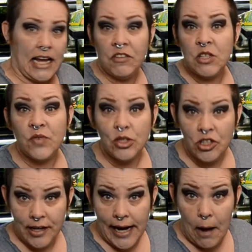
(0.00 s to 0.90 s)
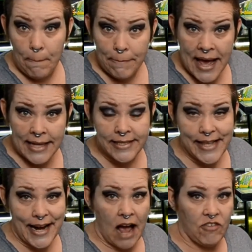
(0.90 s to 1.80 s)
If it's filtering out meds
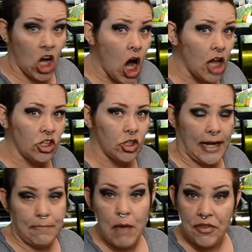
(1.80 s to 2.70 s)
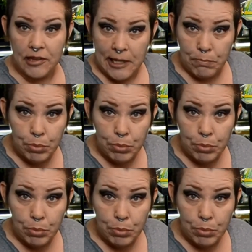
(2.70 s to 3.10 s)
that have a color like methylene